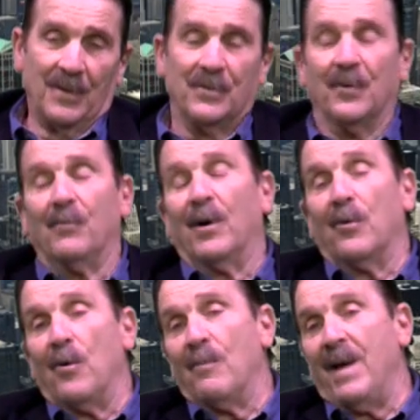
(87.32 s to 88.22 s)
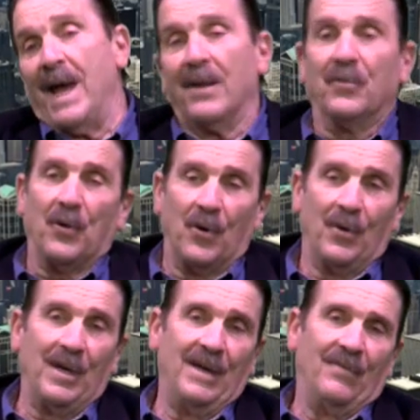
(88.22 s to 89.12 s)
So we're going back
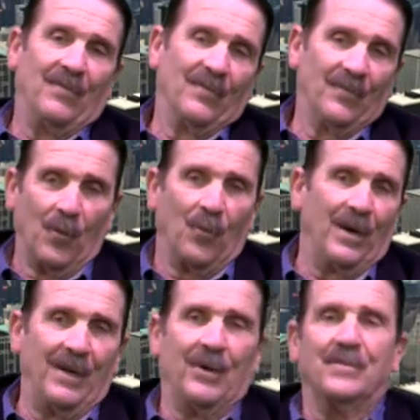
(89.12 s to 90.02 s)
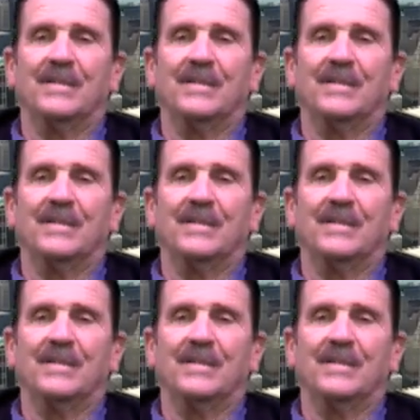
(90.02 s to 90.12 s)
thirty, forty years.